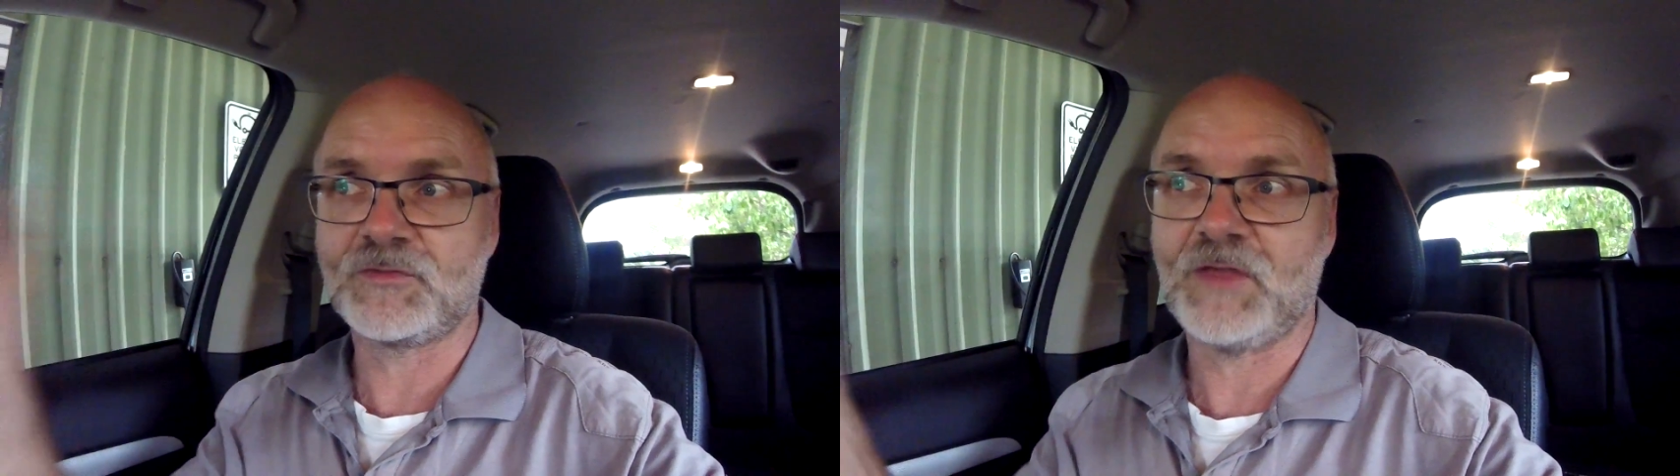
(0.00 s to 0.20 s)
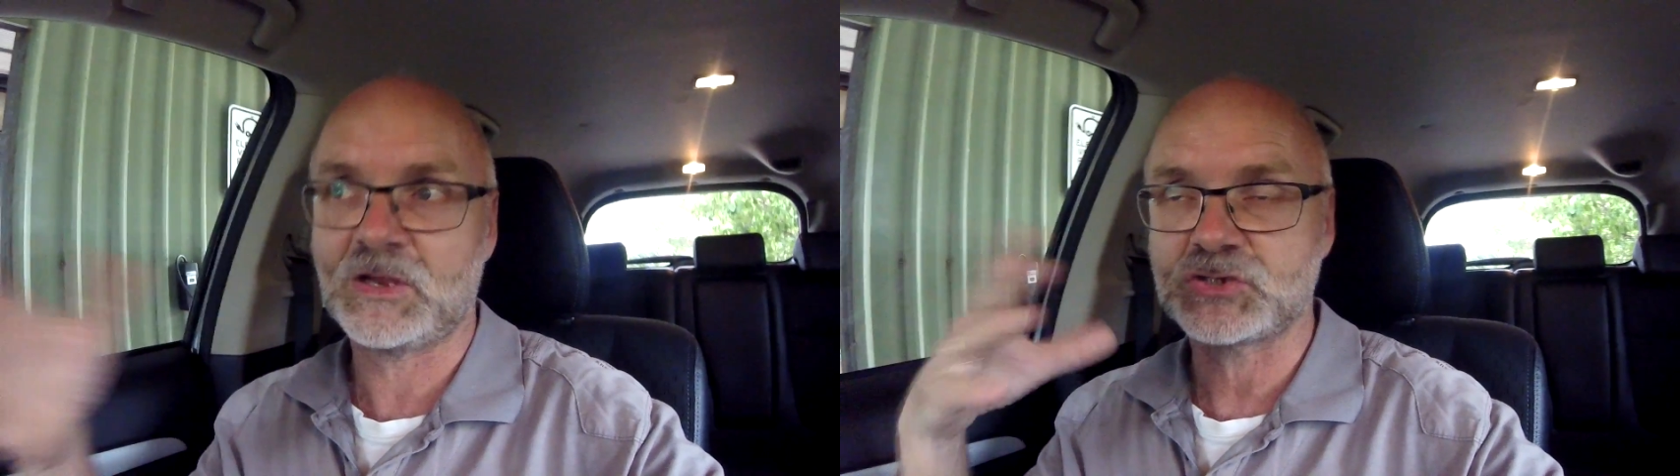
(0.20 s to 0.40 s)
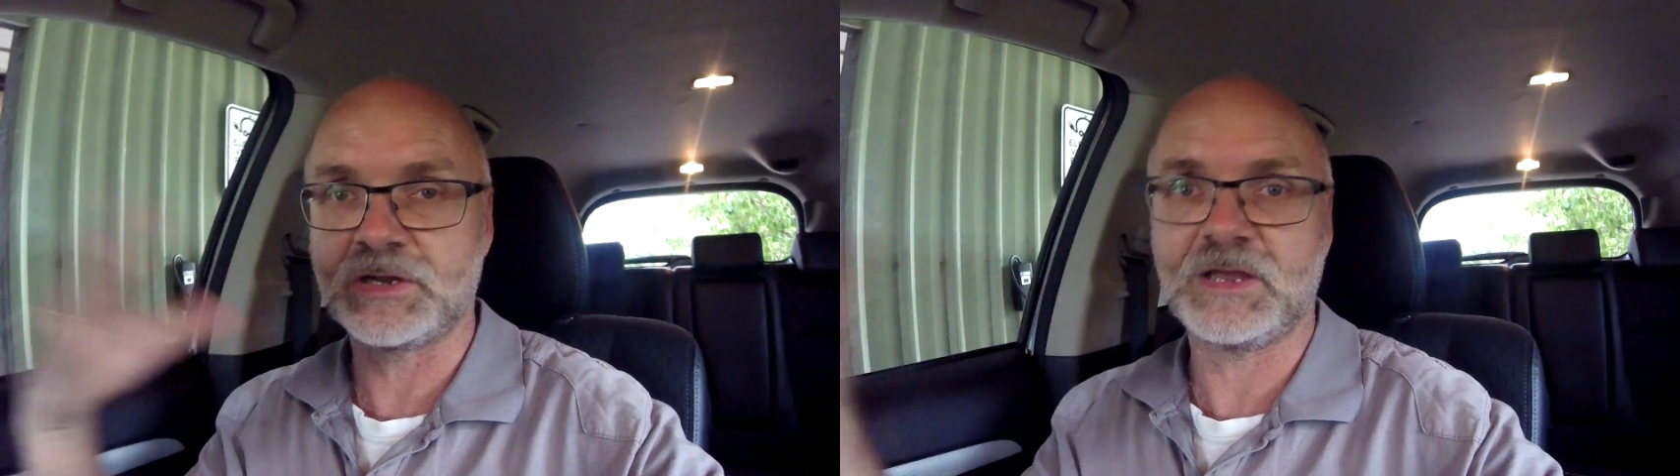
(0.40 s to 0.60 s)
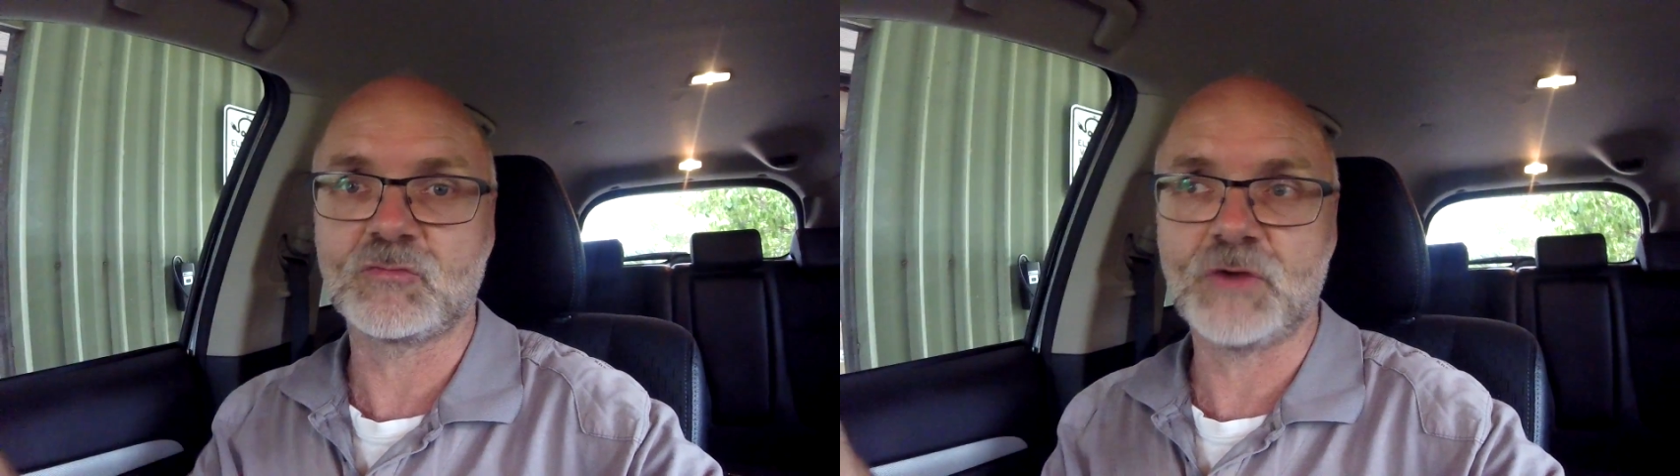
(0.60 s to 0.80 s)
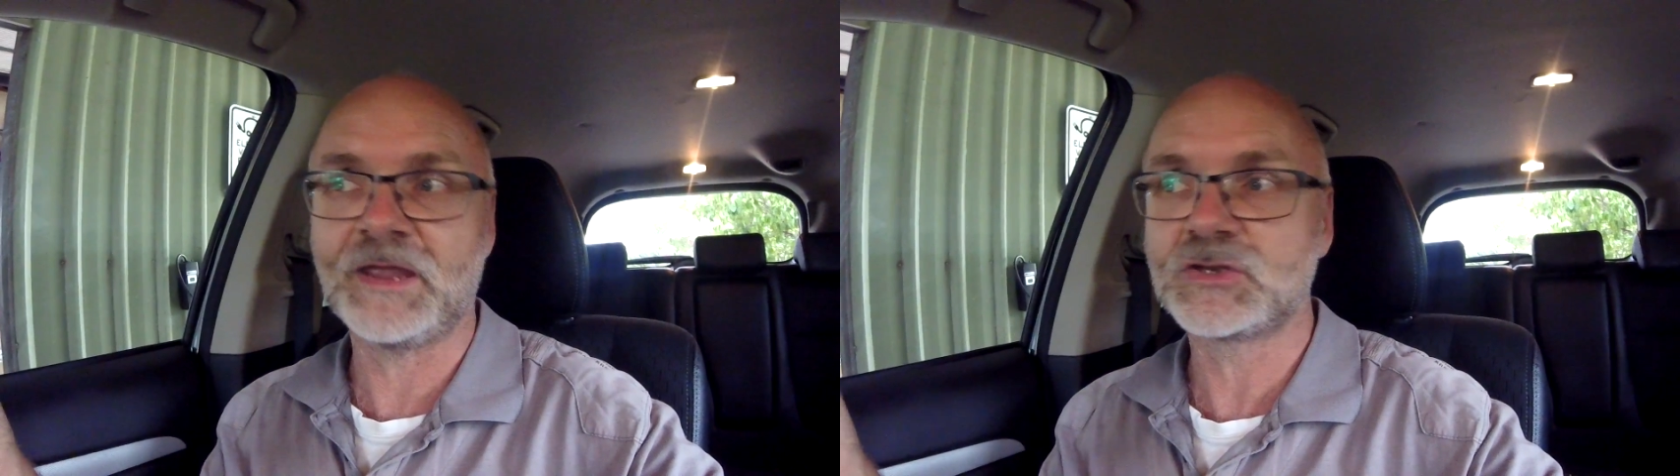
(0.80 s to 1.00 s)
actually in
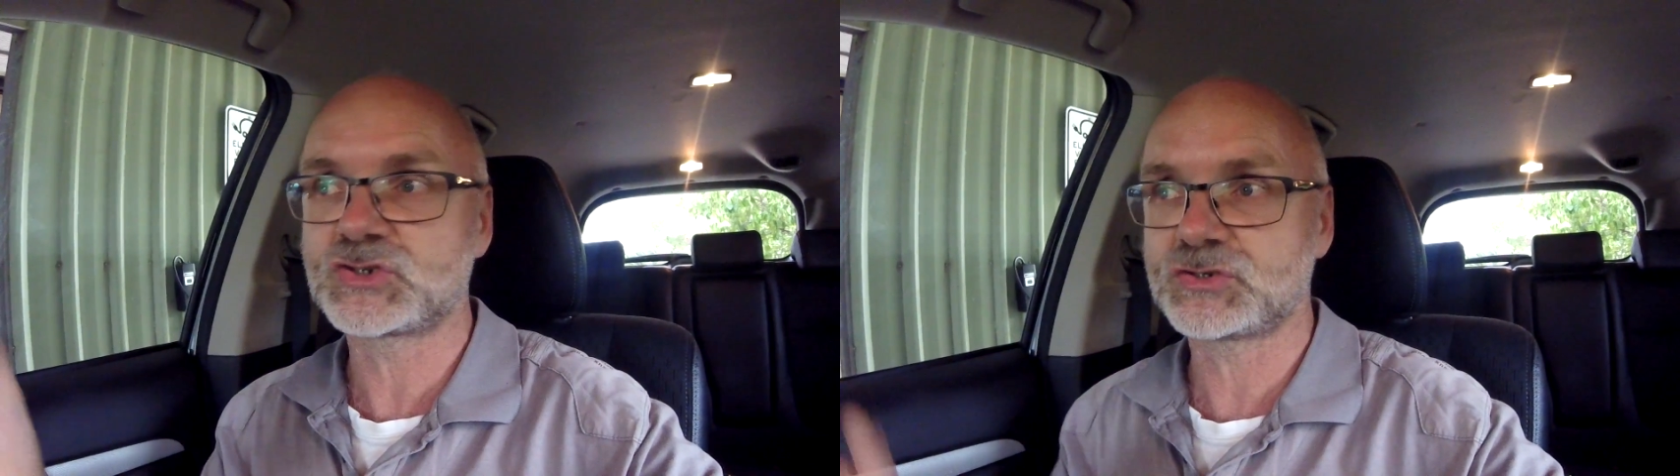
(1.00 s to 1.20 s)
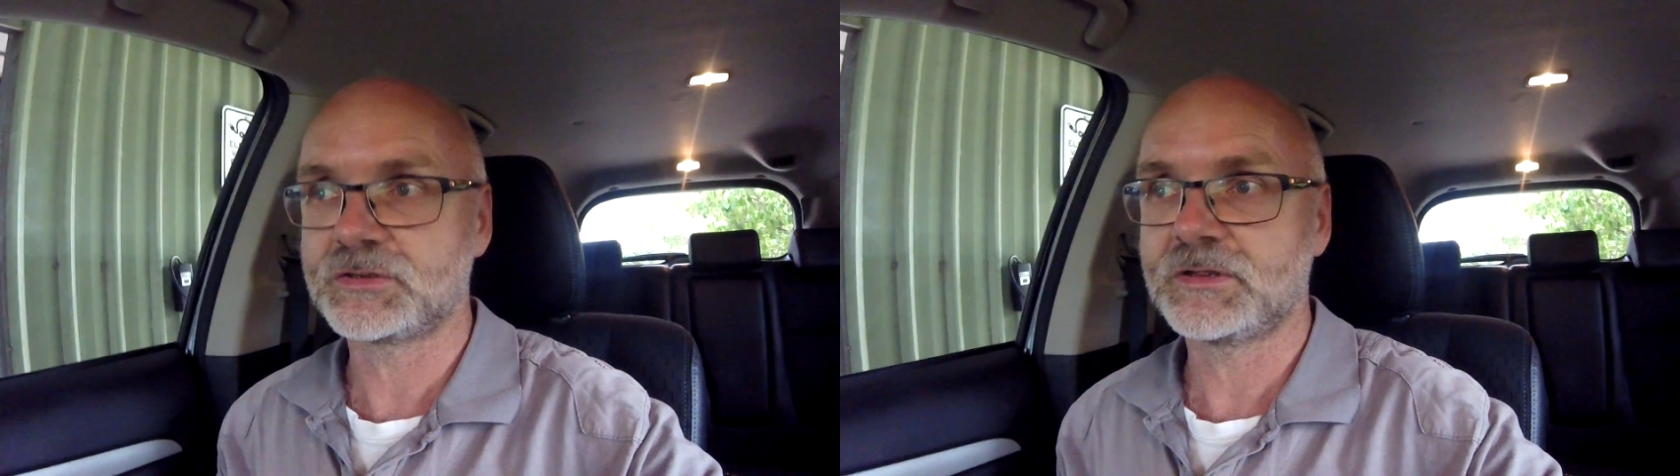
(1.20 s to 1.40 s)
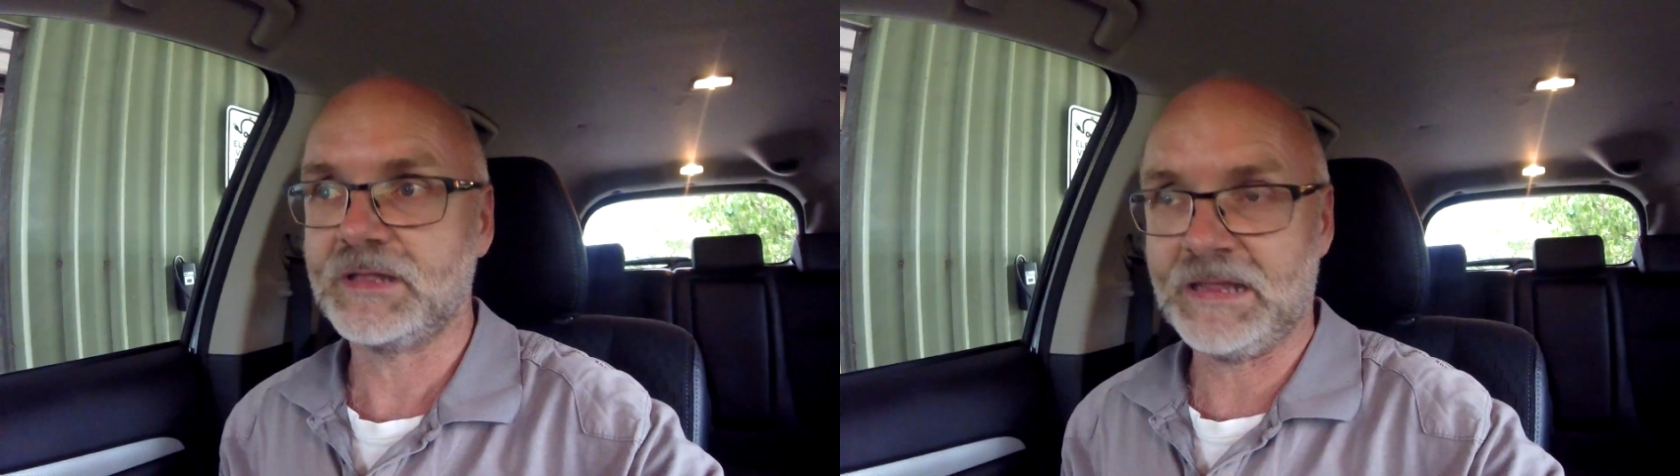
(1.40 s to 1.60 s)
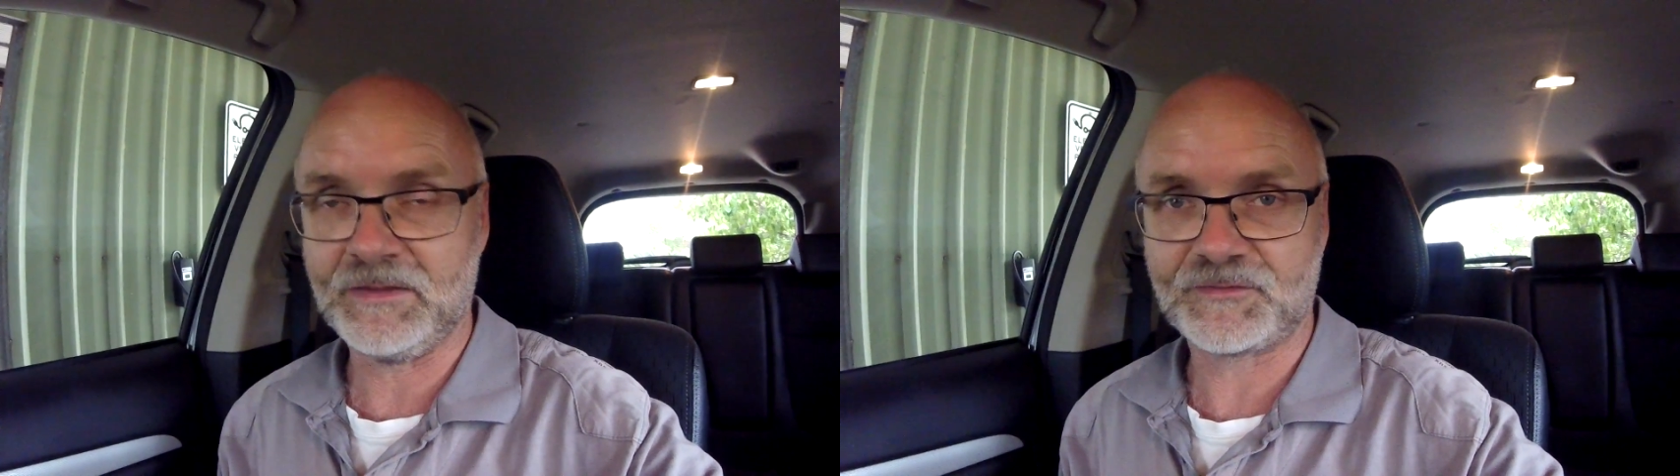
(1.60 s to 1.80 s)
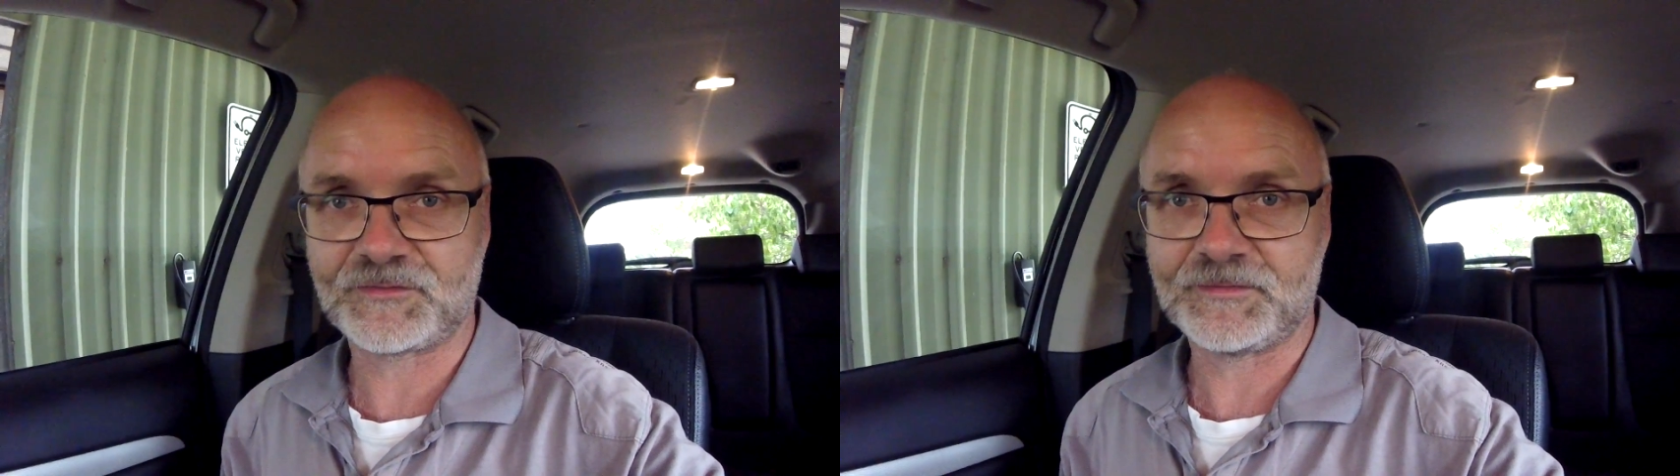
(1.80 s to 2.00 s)
range
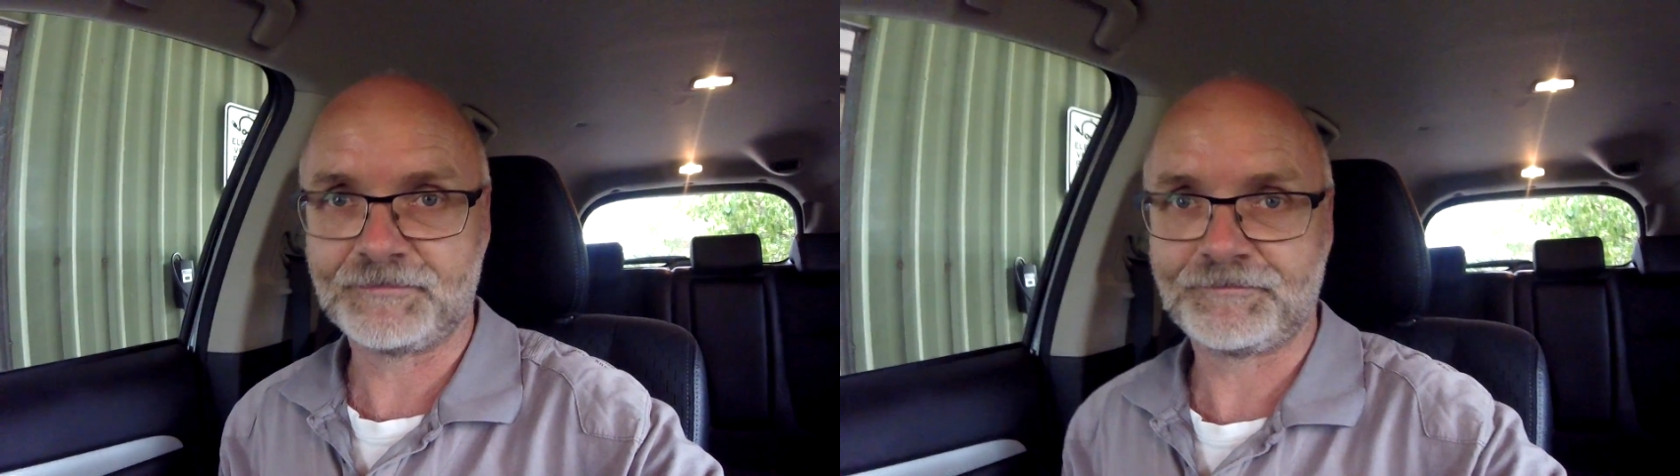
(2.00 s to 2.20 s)
is.